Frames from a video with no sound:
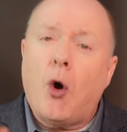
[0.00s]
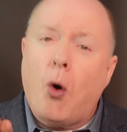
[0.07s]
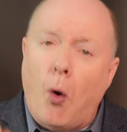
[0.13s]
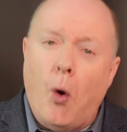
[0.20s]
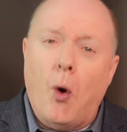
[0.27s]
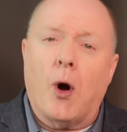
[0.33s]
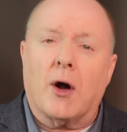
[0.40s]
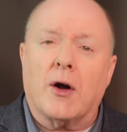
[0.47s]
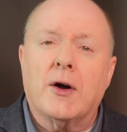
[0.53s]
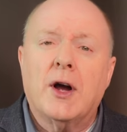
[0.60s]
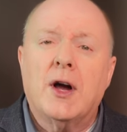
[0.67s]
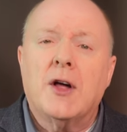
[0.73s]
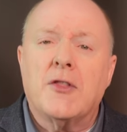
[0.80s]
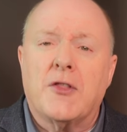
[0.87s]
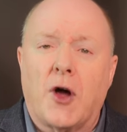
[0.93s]
or
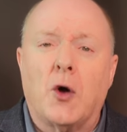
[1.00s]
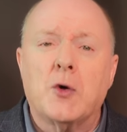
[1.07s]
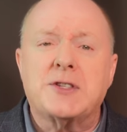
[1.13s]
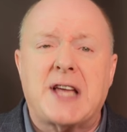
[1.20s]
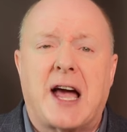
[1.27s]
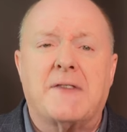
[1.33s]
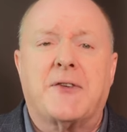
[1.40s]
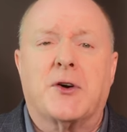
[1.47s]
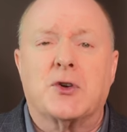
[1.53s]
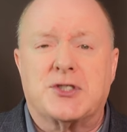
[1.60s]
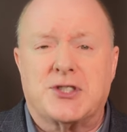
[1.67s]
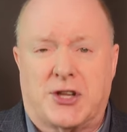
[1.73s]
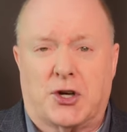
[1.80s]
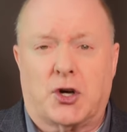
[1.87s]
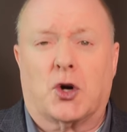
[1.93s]
those efforts
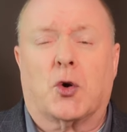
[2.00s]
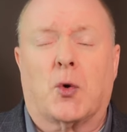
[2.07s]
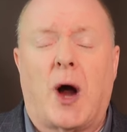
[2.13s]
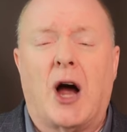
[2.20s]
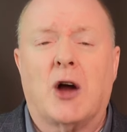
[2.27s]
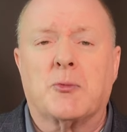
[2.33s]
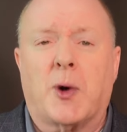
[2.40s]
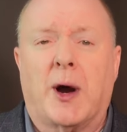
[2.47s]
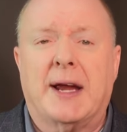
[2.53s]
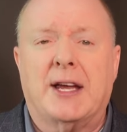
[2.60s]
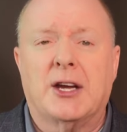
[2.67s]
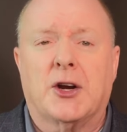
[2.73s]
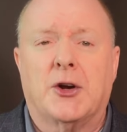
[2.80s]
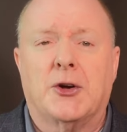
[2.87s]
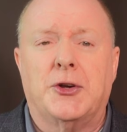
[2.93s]
that are
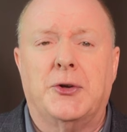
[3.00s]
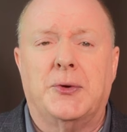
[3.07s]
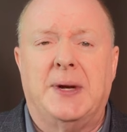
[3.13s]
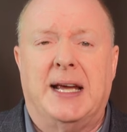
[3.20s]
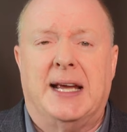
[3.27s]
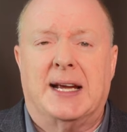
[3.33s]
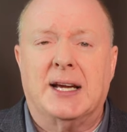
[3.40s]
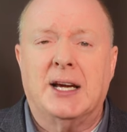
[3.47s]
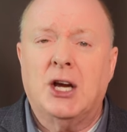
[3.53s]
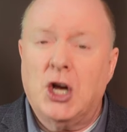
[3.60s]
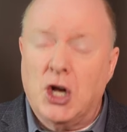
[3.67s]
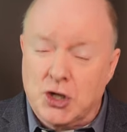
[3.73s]
groundbreaking or unique.